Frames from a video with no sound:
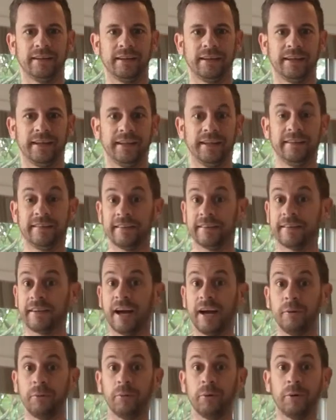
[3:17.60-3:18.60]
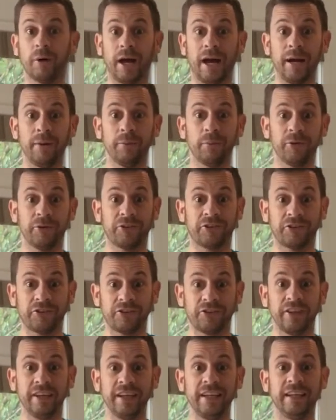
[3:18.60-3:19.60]
And he says, I will
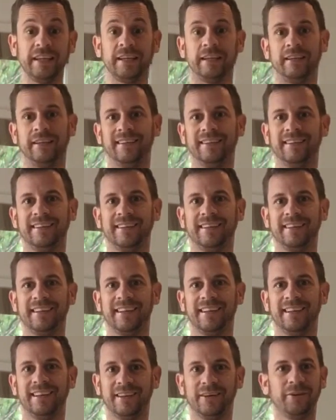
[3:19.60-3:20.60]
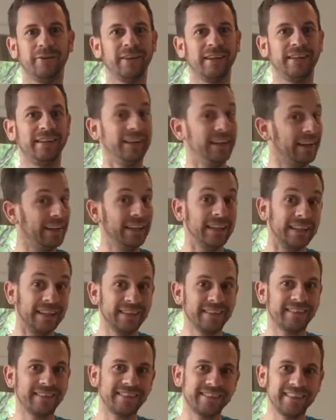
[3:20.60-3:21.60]
sing, though the night
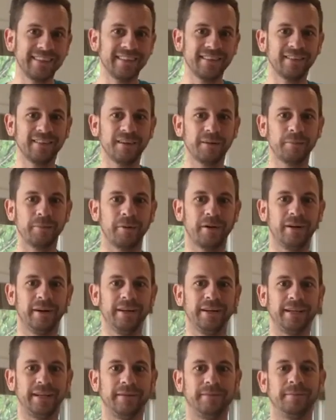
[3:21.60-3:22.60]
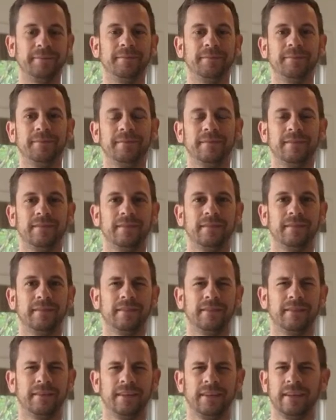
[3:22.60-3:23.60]
is still upon him.
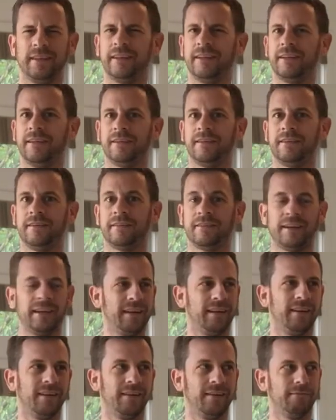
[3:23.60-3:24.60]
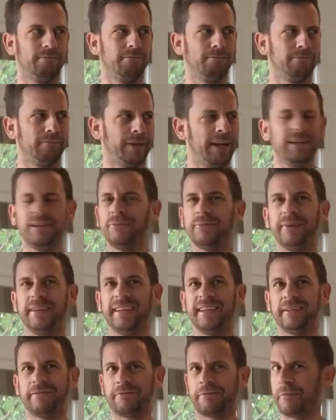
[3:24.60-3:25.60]
So how did we
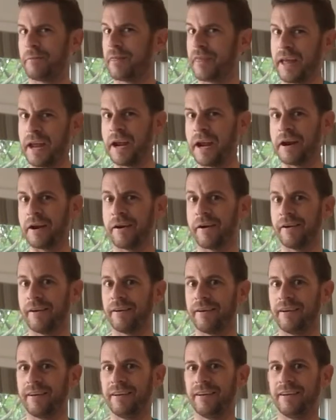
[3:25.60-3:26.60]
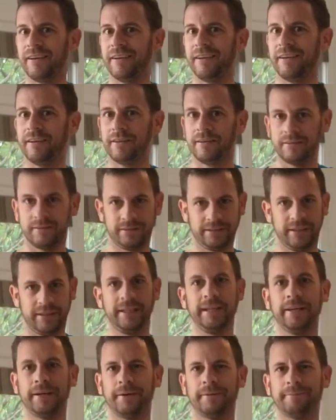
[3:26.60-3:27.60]
get from there to
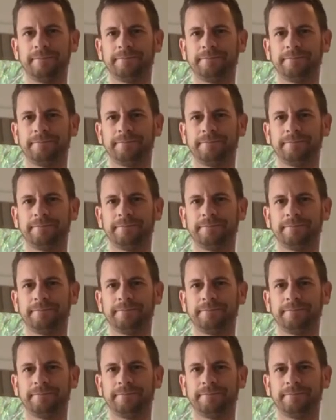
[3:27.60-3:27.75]
here?